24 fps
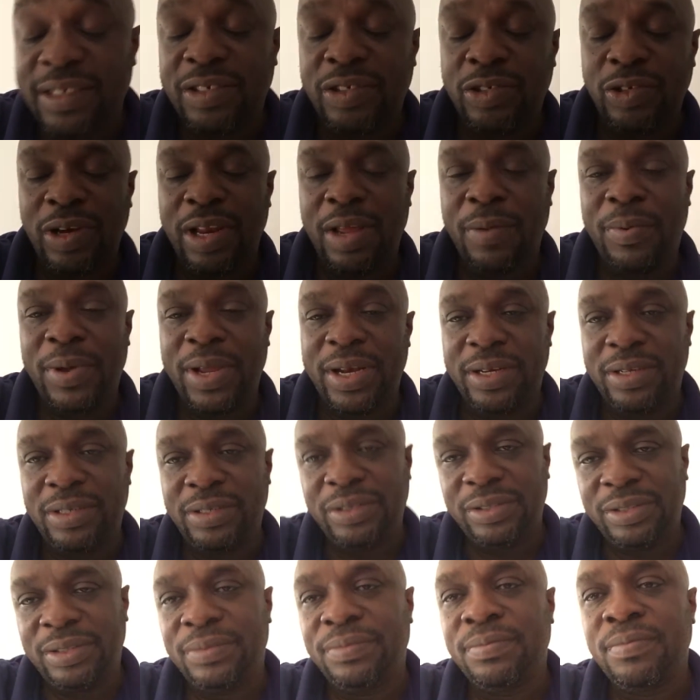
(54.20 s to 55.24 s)
solar
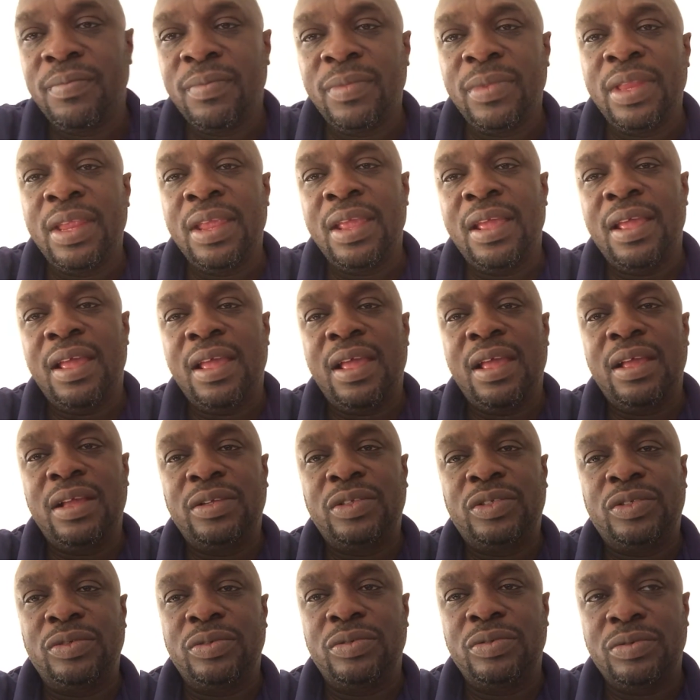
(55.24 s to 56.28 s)
panels
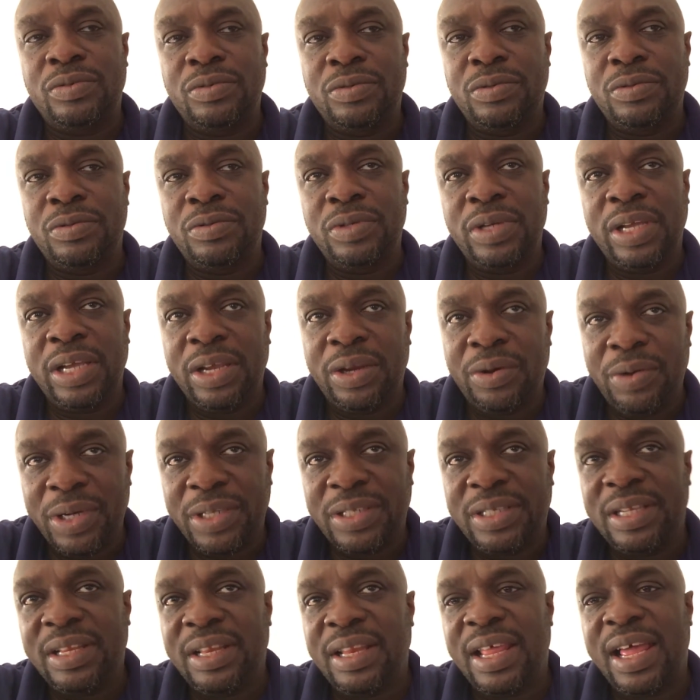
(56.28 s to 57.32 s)
to
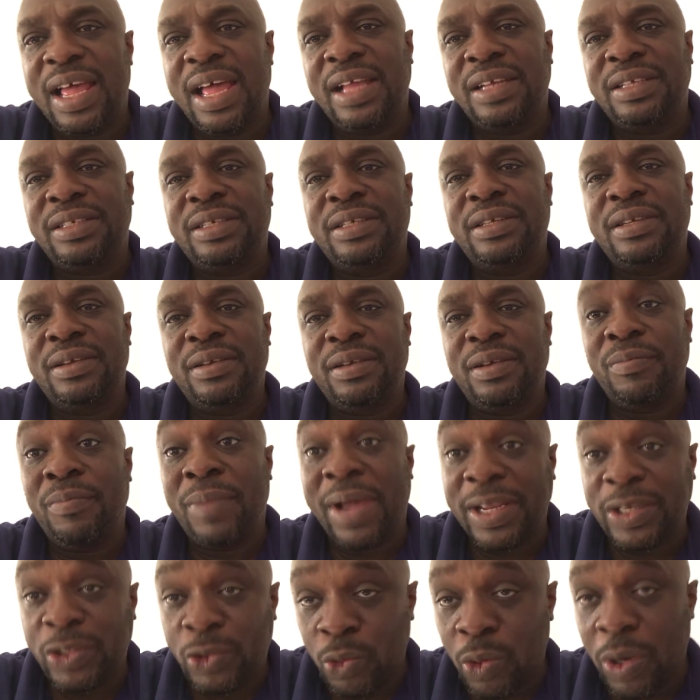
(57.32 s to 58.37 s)
increasing that
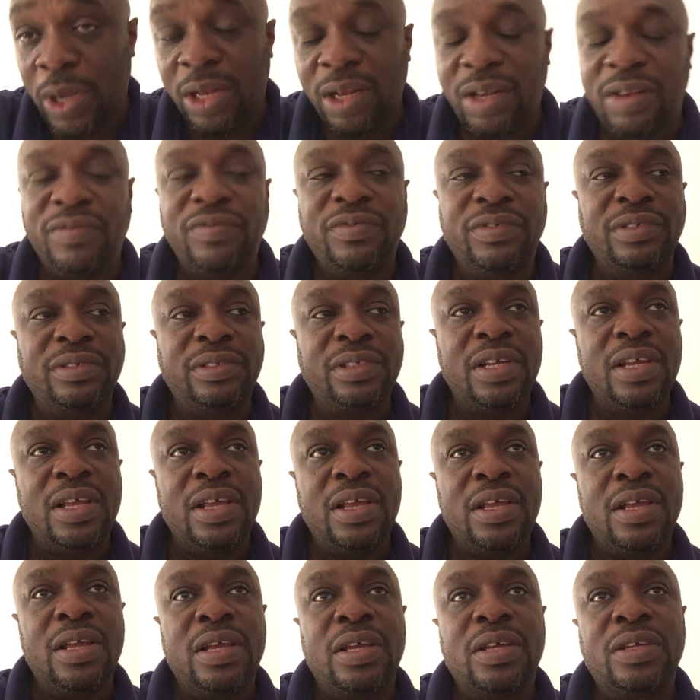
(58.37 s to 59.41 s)
by 12.
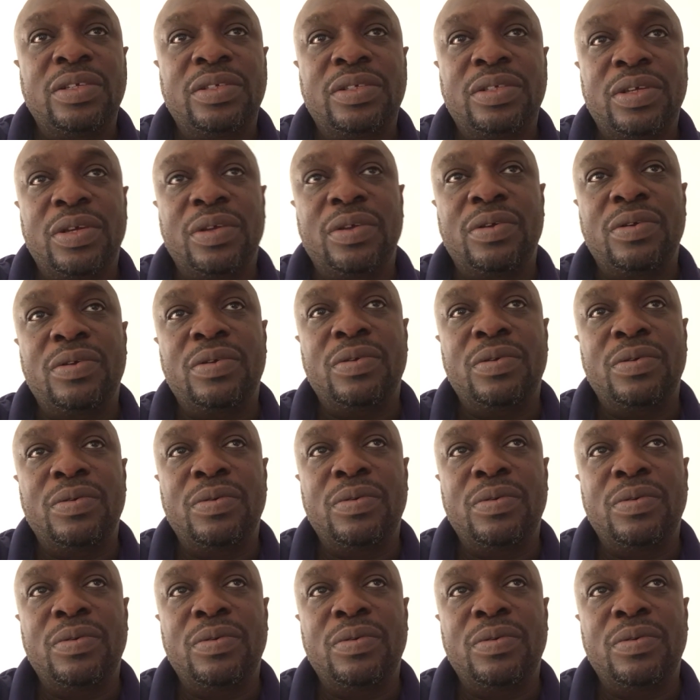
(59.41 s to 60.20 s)
So